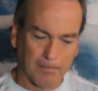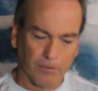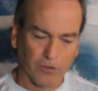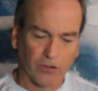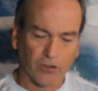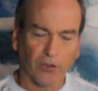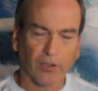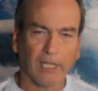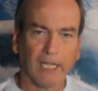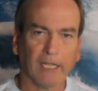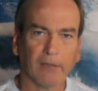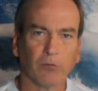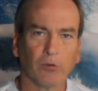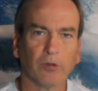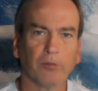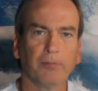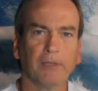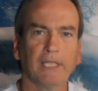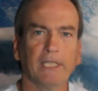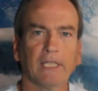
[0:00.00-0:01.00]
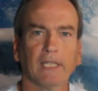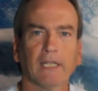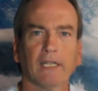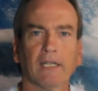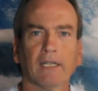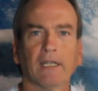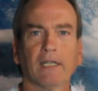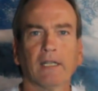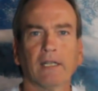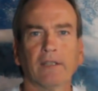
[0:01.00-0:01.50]
So that would be
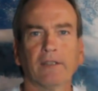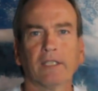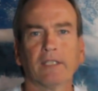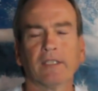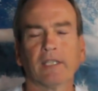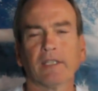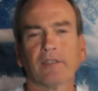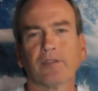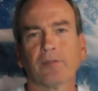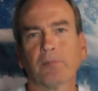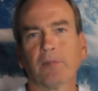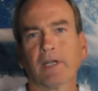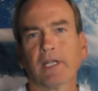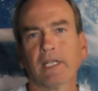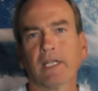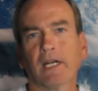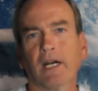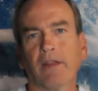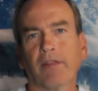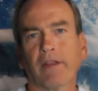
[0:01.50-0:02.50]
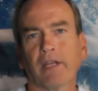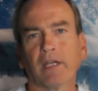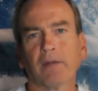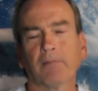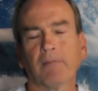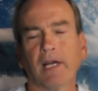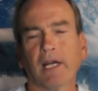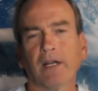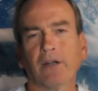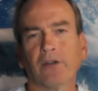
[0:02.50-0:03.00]
the test bite. I think it
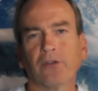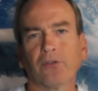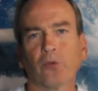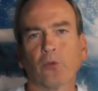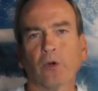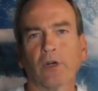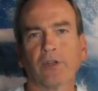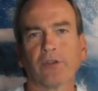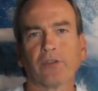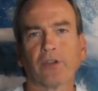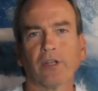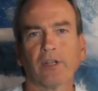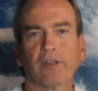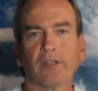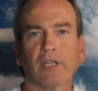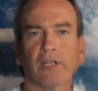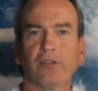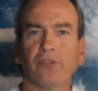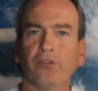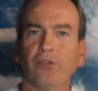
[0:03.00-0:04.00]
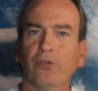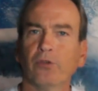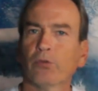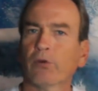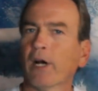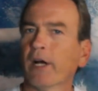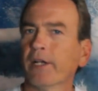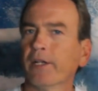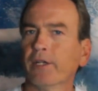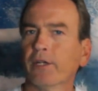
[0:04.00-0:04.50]
matters where it's going to test you.
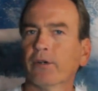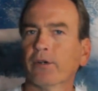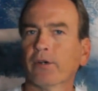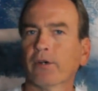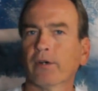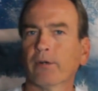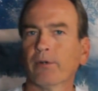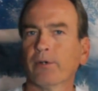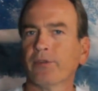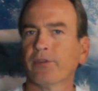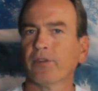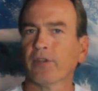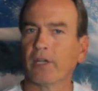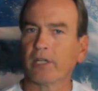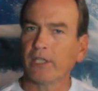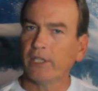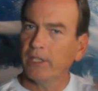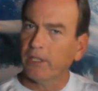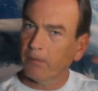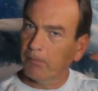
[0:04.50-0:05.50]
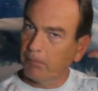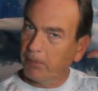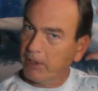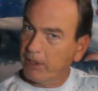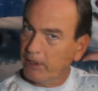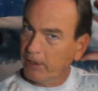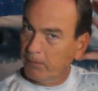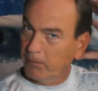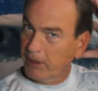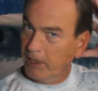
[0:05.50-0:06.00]
Rodney Orr was lucky, it
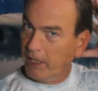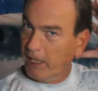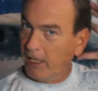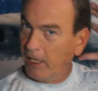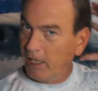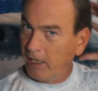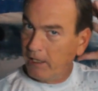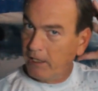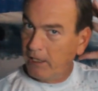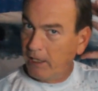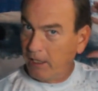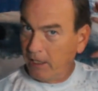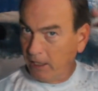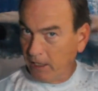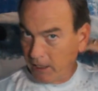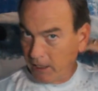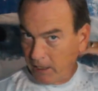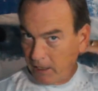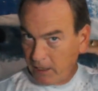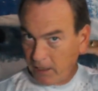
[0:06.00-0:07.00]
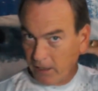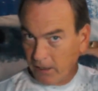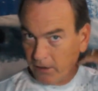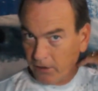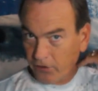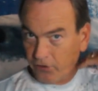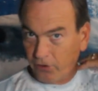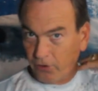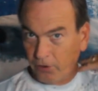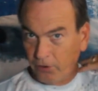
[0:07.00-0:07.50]
bit him in the head and in
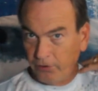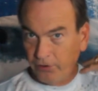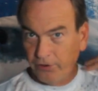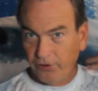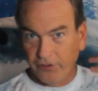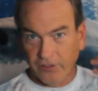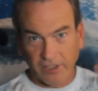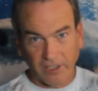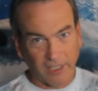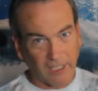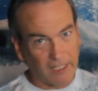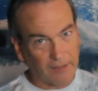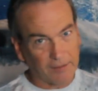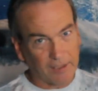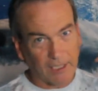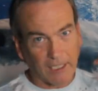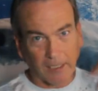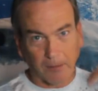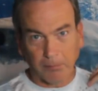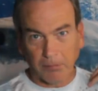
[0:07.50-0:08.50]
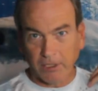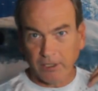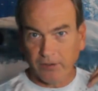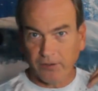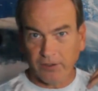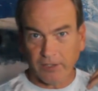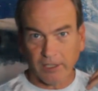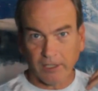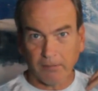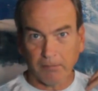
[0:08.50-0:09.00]
the shoulders, didn't have a lot of place
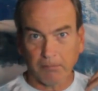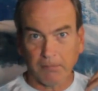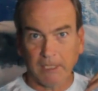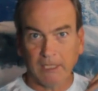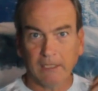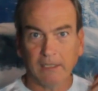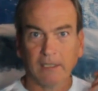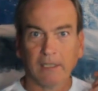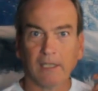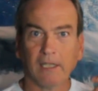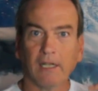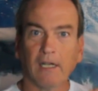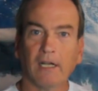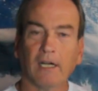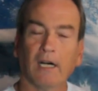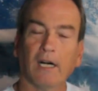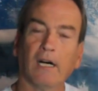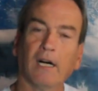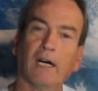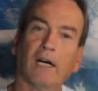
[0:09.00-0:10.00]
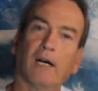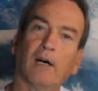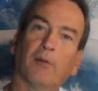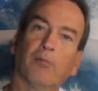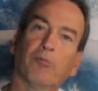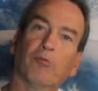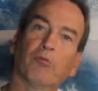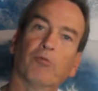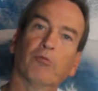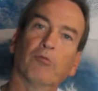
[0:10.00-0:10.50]
to get meat.
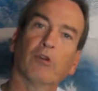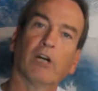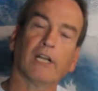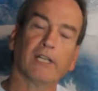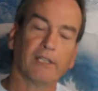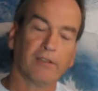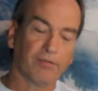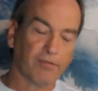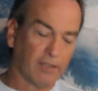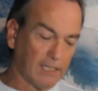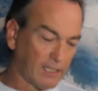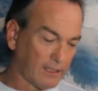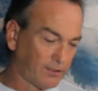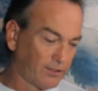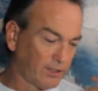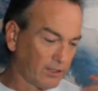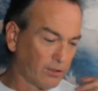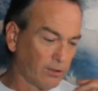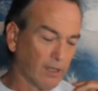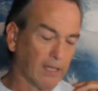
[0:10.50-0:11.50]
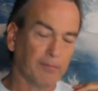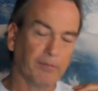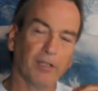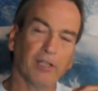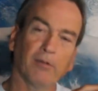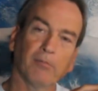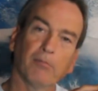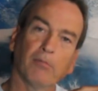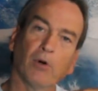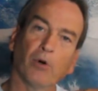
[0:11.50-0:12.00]
Rodney Fox, it grabbed
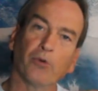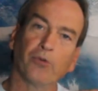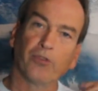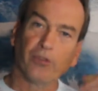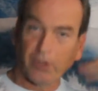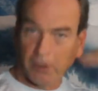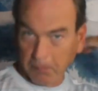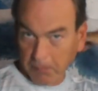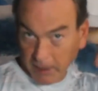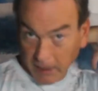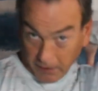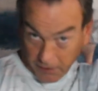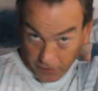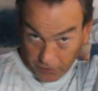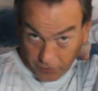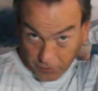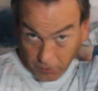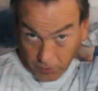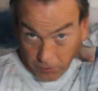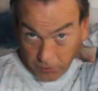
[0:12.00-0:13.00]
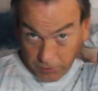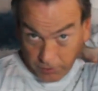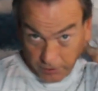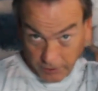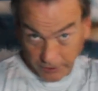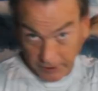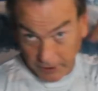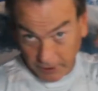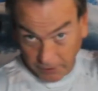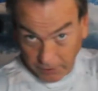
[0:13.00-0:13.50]
him mostly by the shoulder
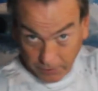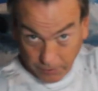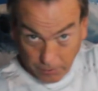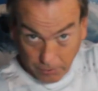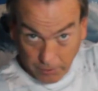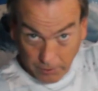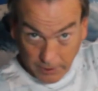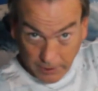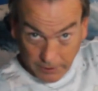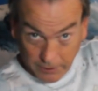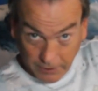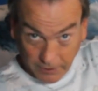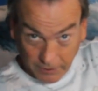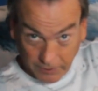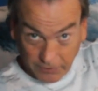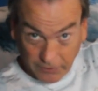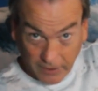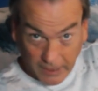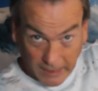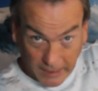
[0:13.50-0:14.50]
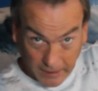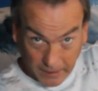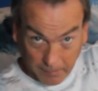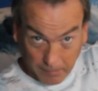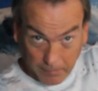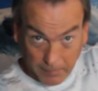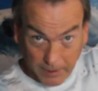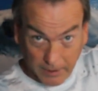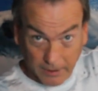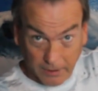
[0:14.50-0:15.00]
and then tore into the
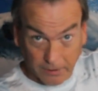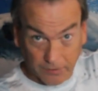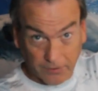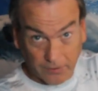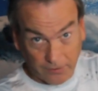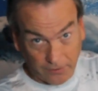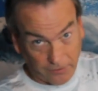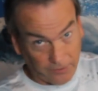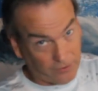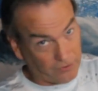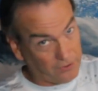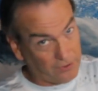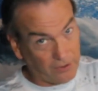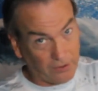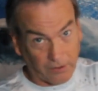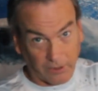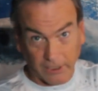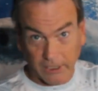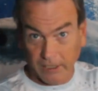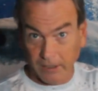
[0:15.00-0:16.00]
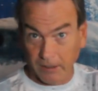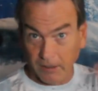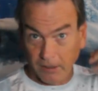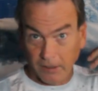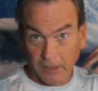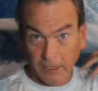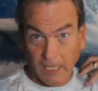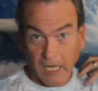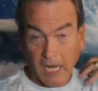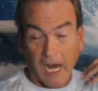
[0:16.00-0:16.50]
side, but it's still
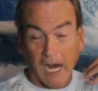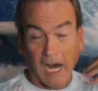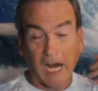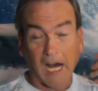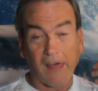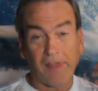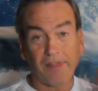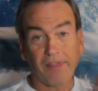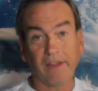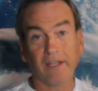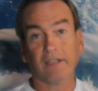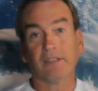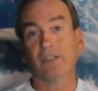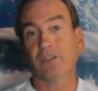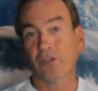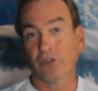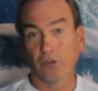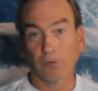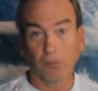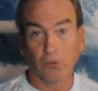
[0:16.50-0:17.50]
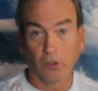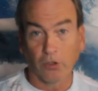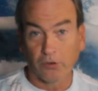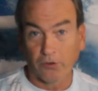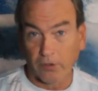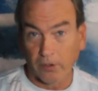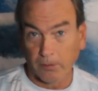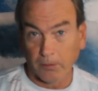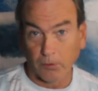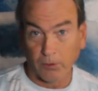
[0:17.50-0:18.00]
getting, I think that you're in more
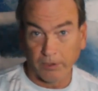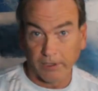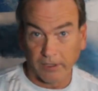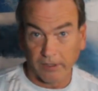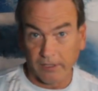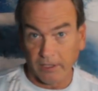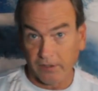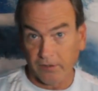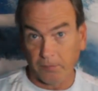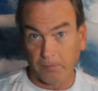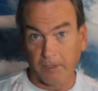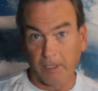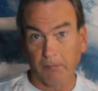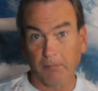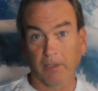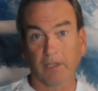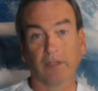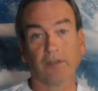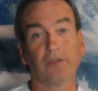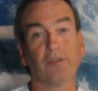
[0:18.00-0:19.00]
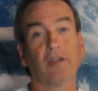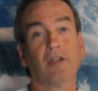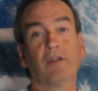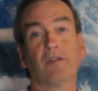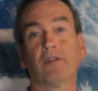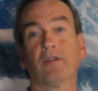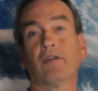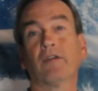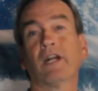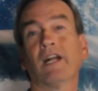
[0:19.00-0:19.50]
trouble with a test bite, because
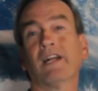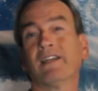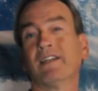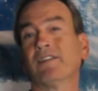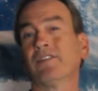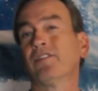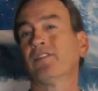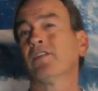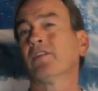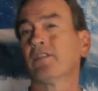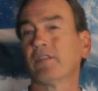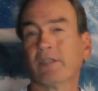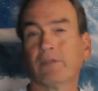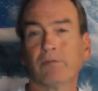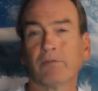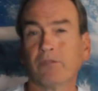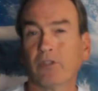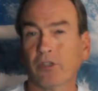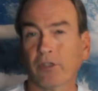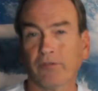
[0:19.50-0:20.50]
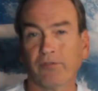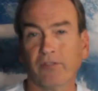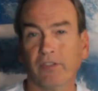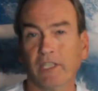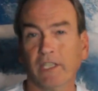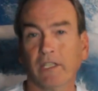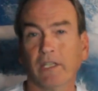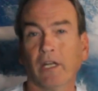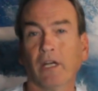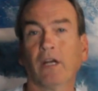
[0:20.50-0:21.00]
they're not necessarily going to
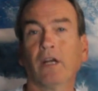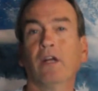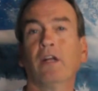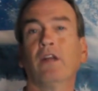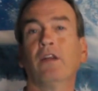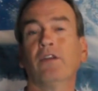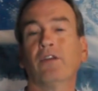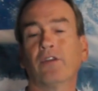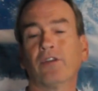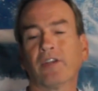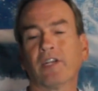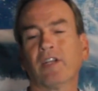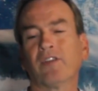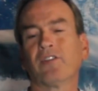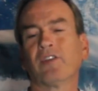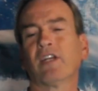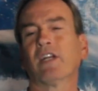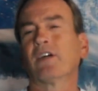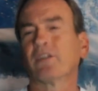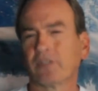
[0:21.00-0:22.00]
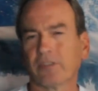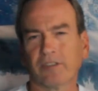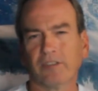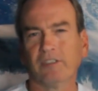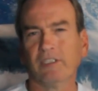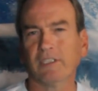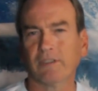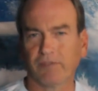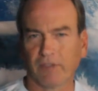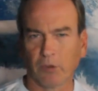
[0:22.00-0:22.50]
feed. They're testing out to
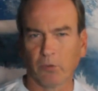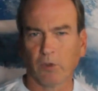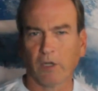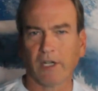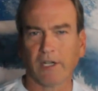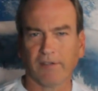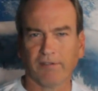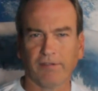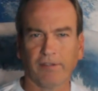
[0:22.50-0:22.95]
see if they want to